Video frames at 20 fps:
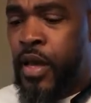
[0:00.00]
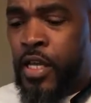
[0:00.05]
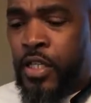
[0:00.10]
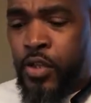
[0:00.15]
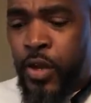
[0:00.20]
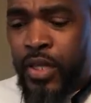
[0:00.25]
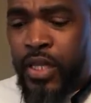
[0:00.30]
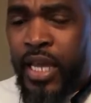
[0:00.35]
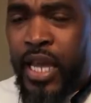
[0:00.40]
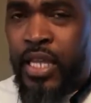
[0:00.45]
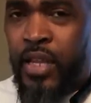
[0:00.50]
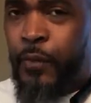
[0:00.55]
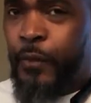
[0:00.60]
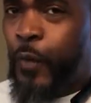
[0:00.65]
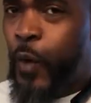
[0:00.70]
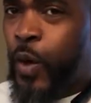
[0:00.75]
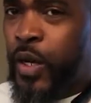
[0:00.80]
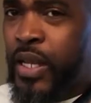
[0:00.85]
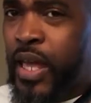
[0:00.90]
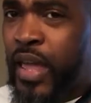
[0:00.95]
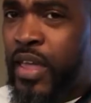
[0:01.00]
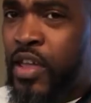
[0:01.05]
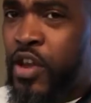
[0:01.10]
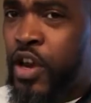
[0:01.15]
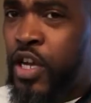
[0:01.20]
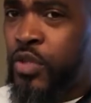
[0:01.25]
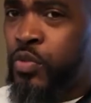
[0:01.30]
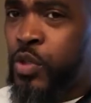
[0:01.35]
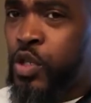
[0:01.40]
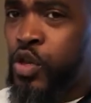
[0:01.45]
So at the end of 48
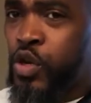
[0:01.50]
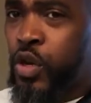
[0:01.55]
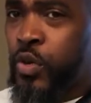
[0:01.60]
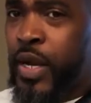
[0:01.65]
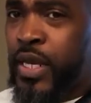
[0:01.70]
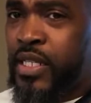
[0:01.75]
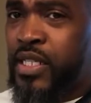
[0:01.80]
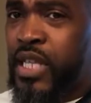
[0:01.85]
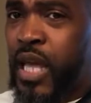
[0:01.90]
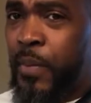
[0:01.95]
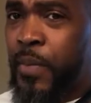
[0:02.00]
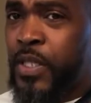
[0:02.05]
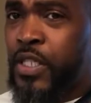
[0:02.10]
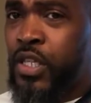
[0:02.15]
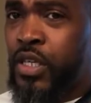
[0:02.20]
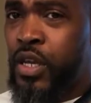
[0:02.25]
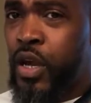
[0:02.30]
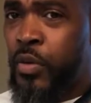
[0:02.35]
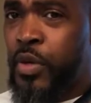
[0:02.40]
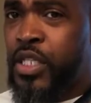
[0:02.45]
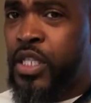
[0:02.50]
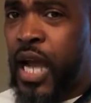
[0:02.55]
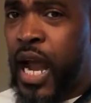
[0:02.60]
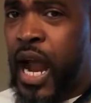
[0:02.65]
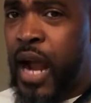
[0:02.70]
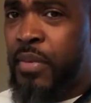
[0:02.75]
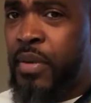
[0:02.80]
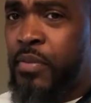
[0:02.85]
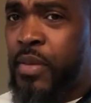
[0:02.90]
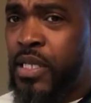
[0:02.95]
years, when you get ready to step into your
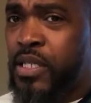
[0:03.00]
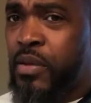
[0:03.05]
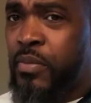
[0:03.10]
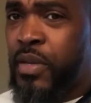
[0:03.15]
retirement, Mr.